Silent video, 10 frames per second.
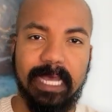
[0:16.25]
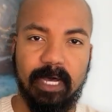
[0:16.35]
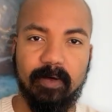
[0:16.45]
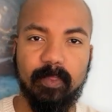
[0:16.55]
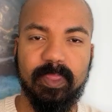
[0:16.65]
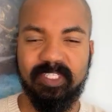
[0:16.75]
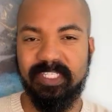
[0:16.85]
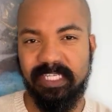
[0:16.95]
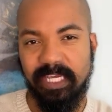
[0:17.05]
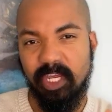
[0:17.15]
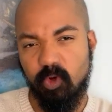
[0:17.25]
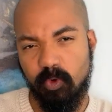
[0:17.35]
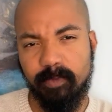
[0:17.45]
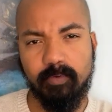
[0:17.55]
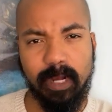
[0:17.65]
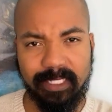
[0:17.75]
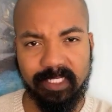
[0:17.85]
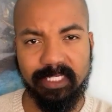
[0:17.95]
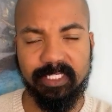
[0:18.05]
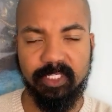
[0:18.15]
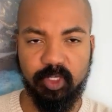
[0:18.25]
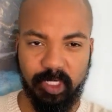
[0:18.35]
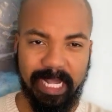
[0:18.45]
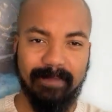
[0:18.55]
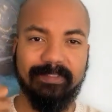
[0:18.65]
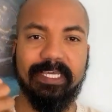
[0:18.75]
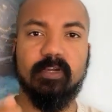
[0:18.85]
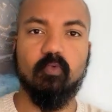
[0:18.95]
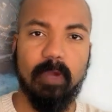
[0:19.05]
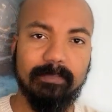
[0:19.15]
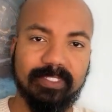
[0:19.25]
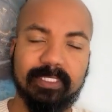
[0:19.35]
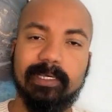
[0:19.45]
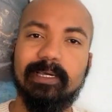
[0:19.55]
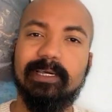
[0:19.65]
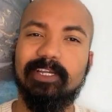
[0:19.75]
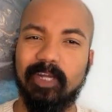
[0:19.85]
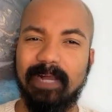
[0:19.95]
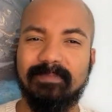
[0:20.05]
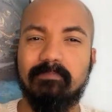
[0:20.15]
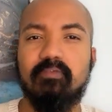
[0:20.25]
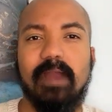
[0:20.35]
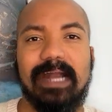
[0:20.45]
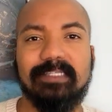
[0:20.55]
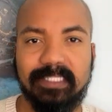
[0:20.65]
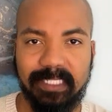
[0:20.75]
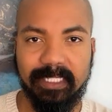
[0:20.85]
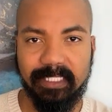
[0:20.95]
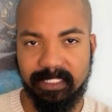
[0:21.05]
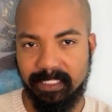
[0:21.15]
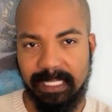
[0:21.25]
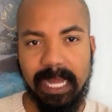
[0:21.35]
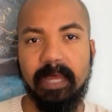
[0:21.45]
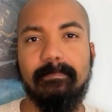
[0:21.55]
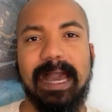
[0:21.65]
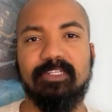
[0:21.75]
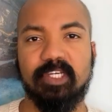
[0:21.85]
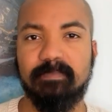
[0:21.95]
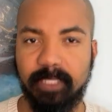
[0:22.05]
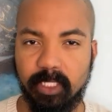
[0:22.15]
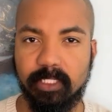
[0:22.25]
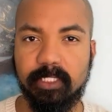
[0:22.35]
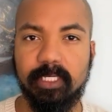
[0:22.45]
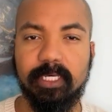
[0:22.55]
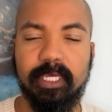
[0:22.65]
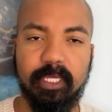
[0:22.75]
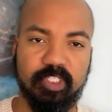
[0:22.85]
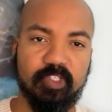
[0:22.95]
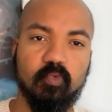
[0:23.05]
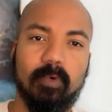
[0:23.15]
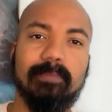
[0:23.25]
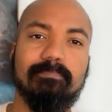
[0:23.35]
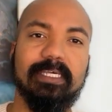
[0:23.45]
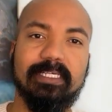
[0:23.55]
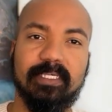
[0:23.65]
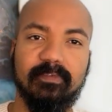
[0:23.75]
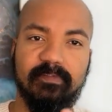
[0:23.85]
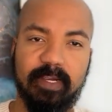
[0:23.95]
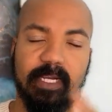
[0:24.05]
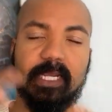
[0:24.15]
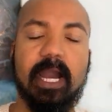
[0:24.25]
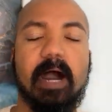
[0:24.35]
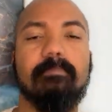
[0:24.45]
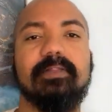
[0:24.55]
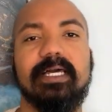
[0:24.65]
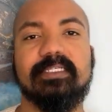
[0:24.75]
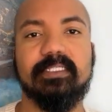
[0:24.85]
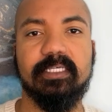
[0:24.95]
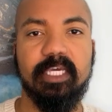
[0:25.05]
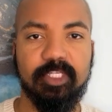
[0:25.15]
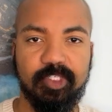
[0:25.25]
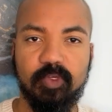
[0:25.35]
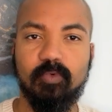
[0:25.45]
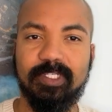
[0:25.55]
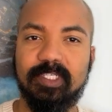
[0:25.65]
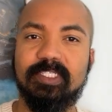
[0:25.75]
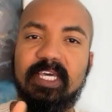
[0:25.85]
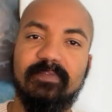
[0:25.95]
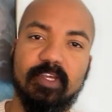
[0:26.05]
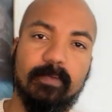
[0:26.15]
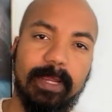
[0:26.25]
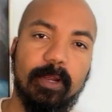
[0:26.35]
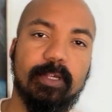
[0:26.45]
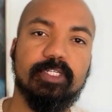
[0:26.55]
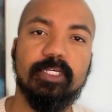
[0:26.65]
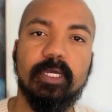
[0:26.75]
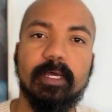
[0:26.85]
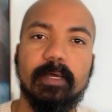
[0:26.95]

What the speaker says: Now, this is an iterative process. You're going to have to take reps. You're going to have to practice it. This is not a magic pill. It is just one piece of a very complex issue, which is saving your marriage.